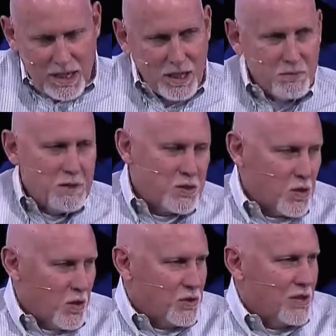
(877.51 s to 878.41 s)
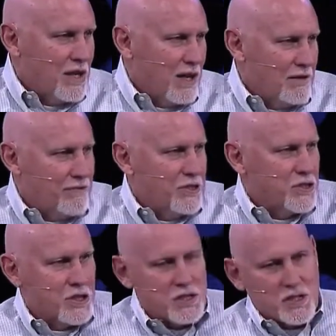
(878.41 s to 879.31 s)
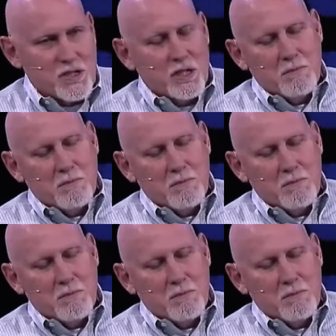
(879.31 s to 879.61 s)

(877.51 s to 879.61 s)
he had been told of their love for Jesus.